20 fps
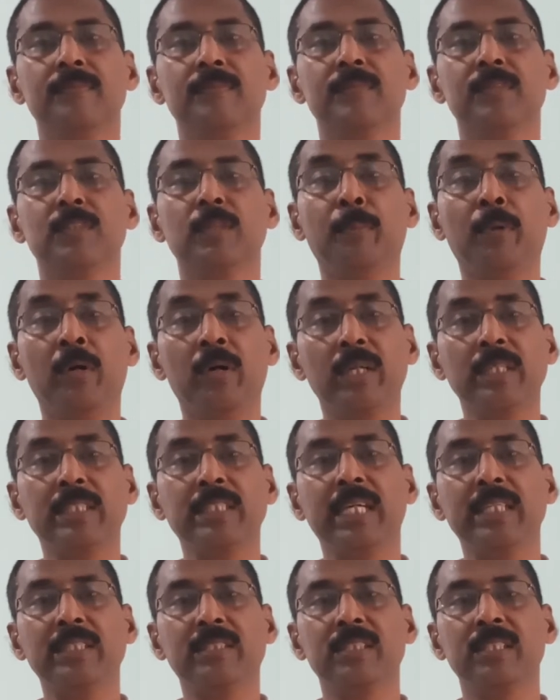So more
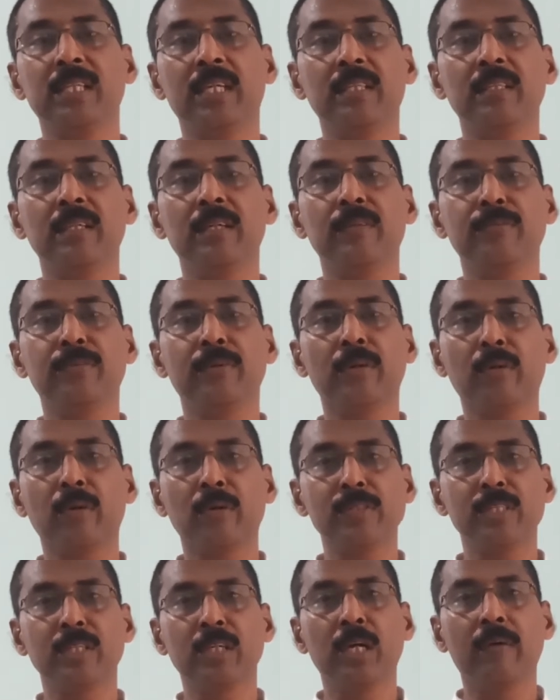chances are there for
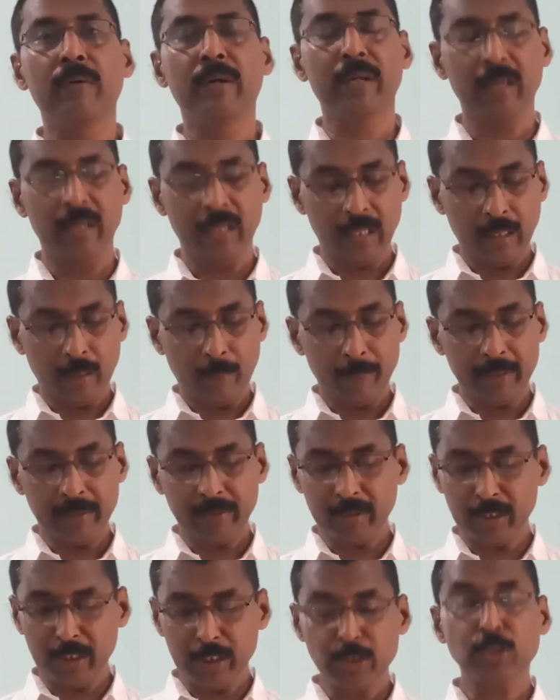crossing over
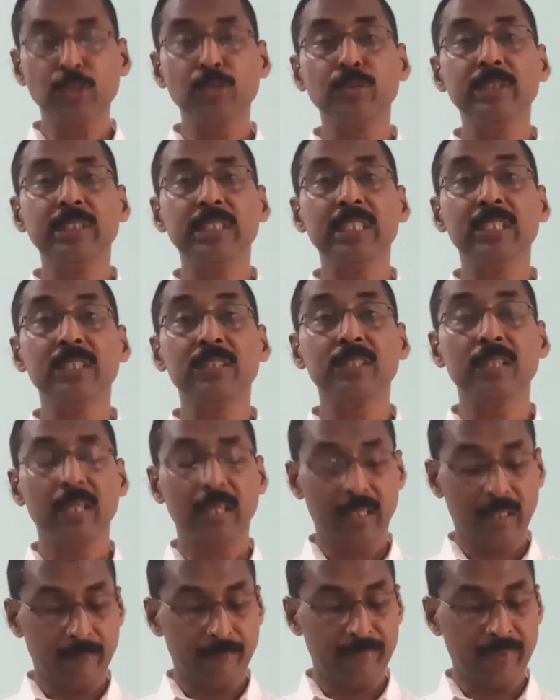between these two genes
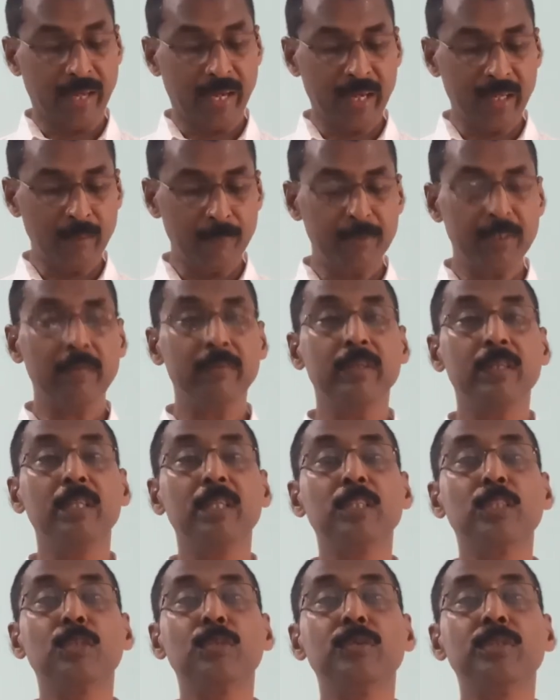than between
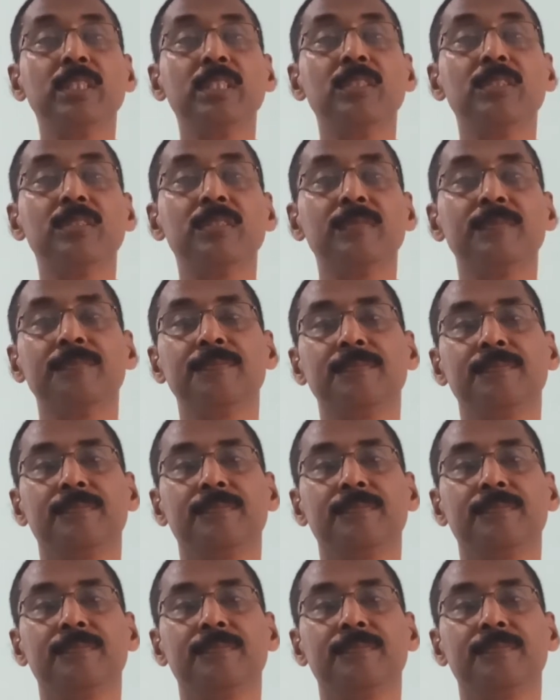these two genes.